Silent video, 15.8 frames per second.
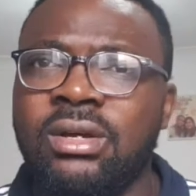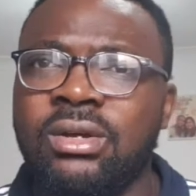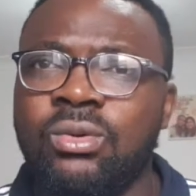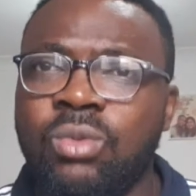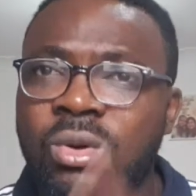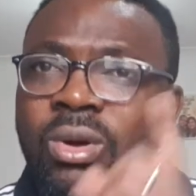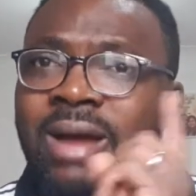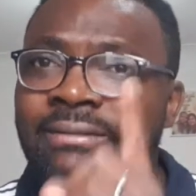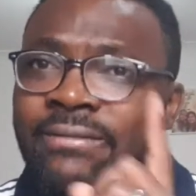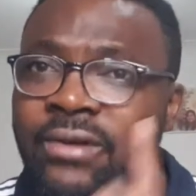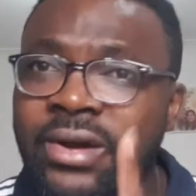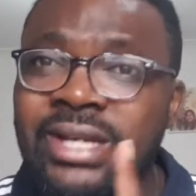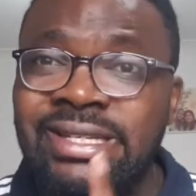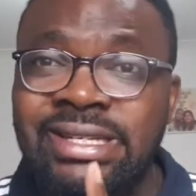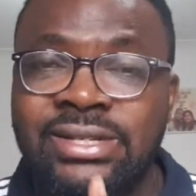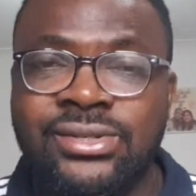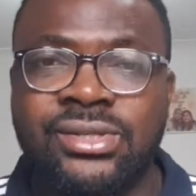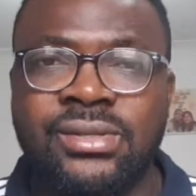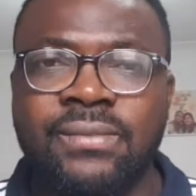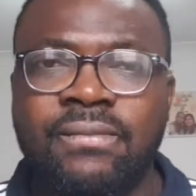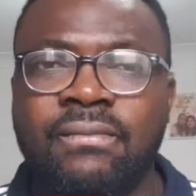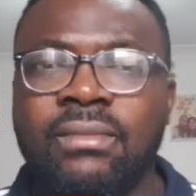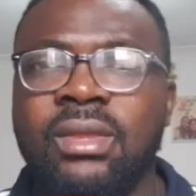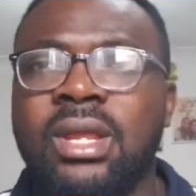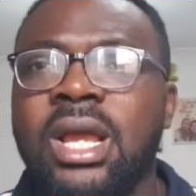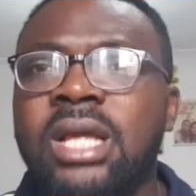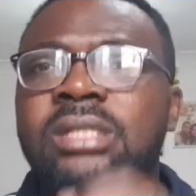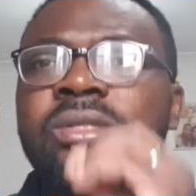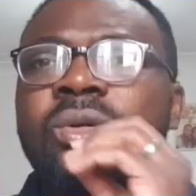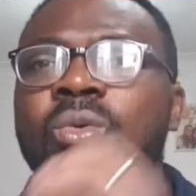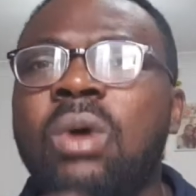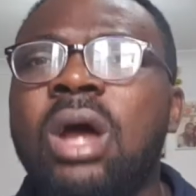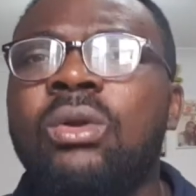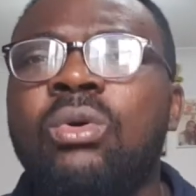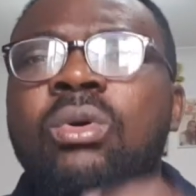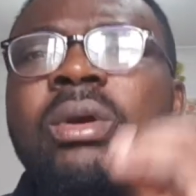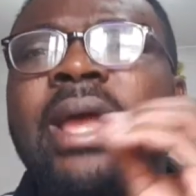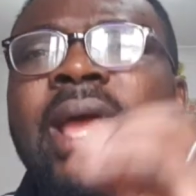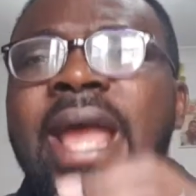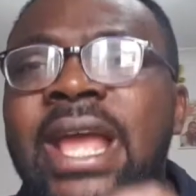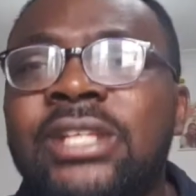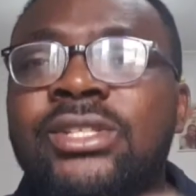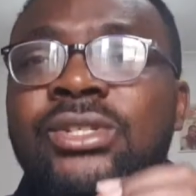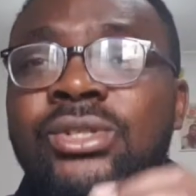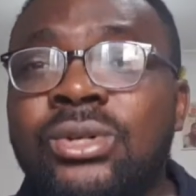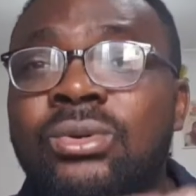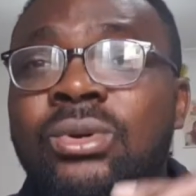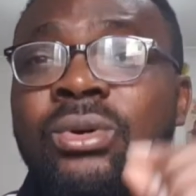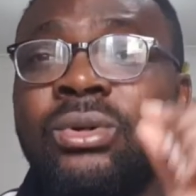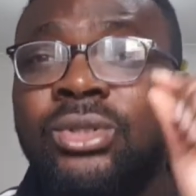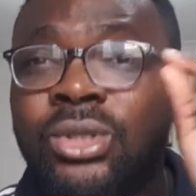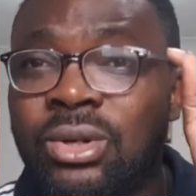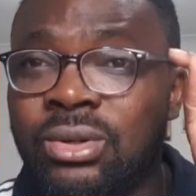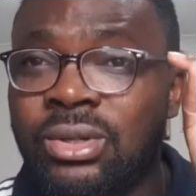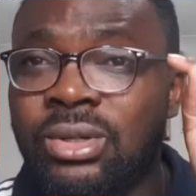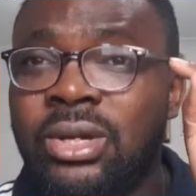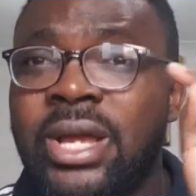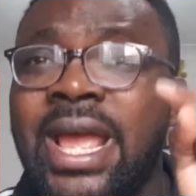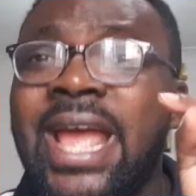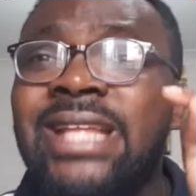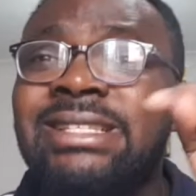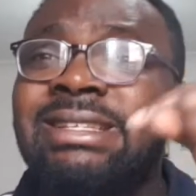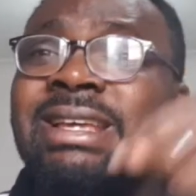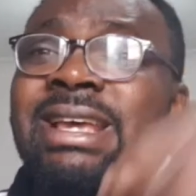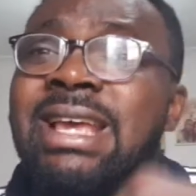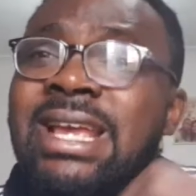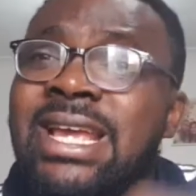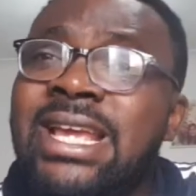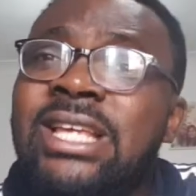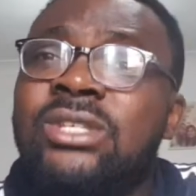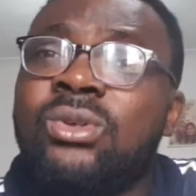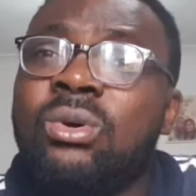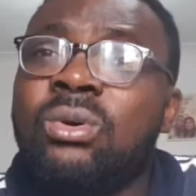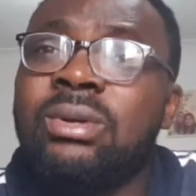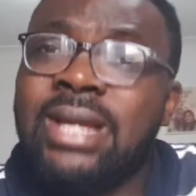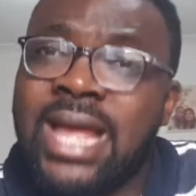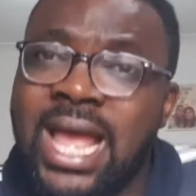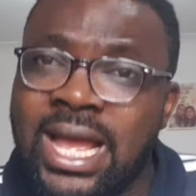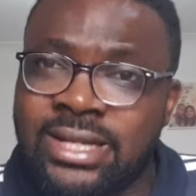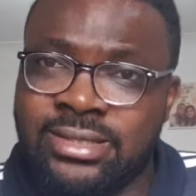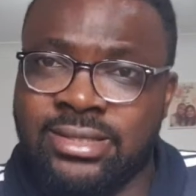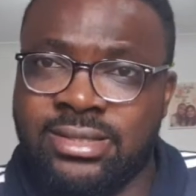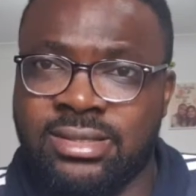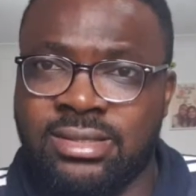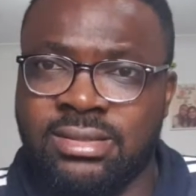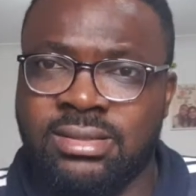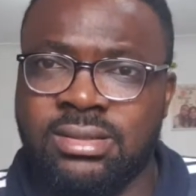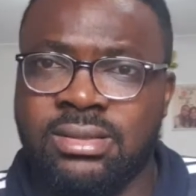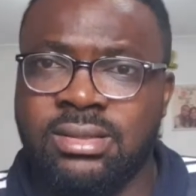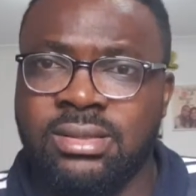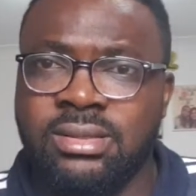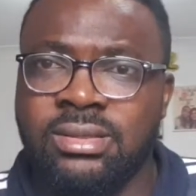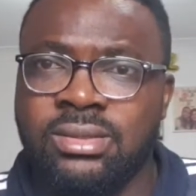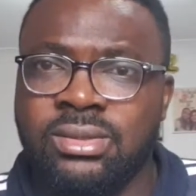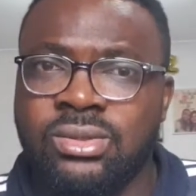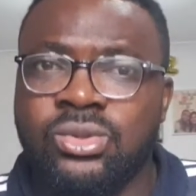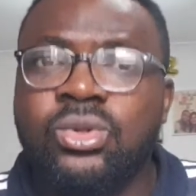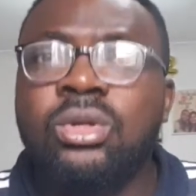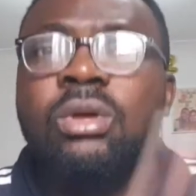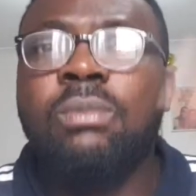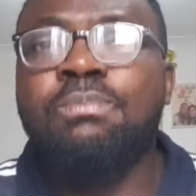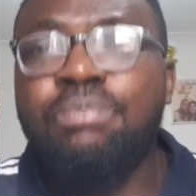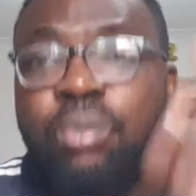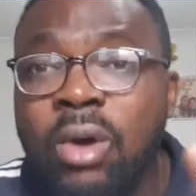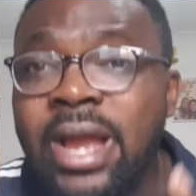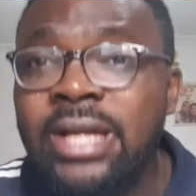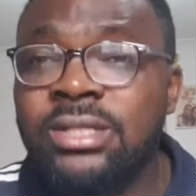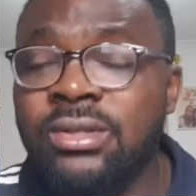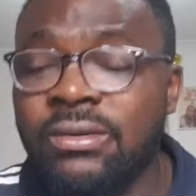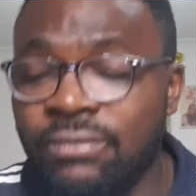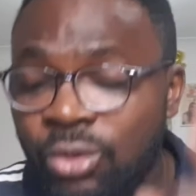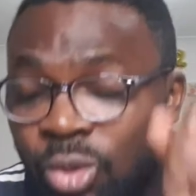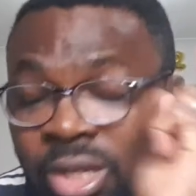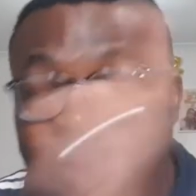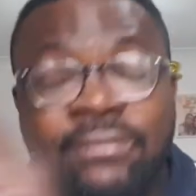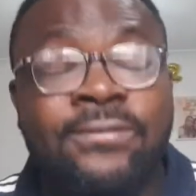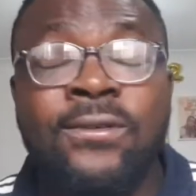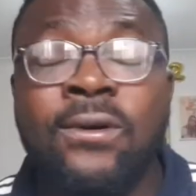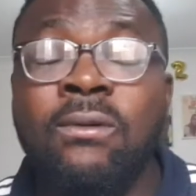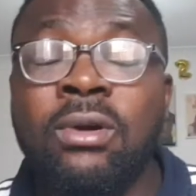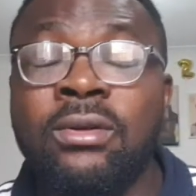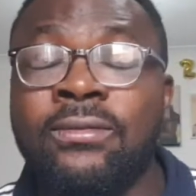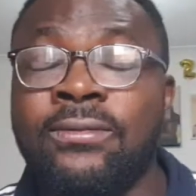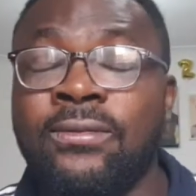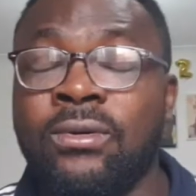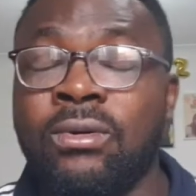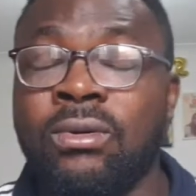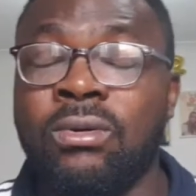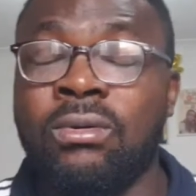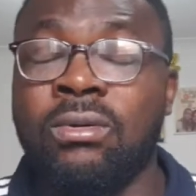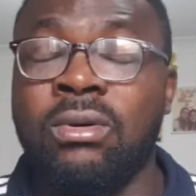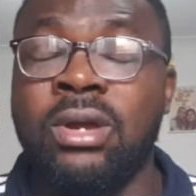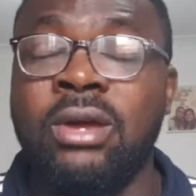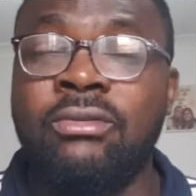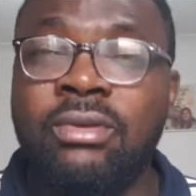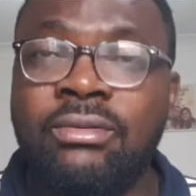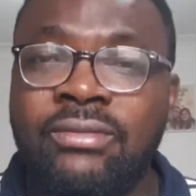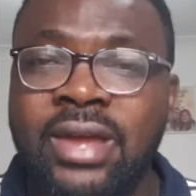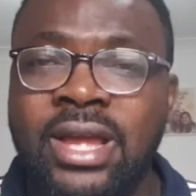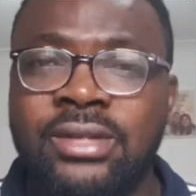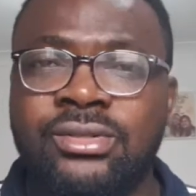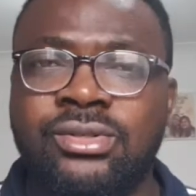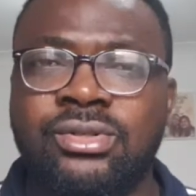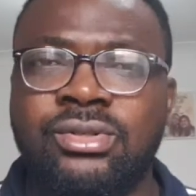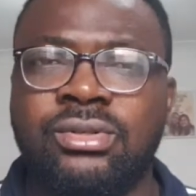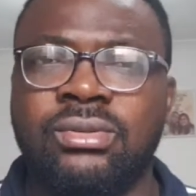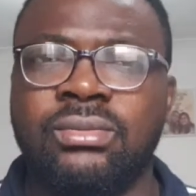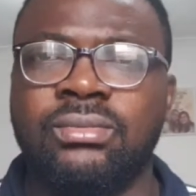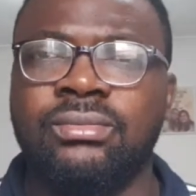you want to avoid this, is the one who hates hates his own ex to the point of looking forward for a revenge.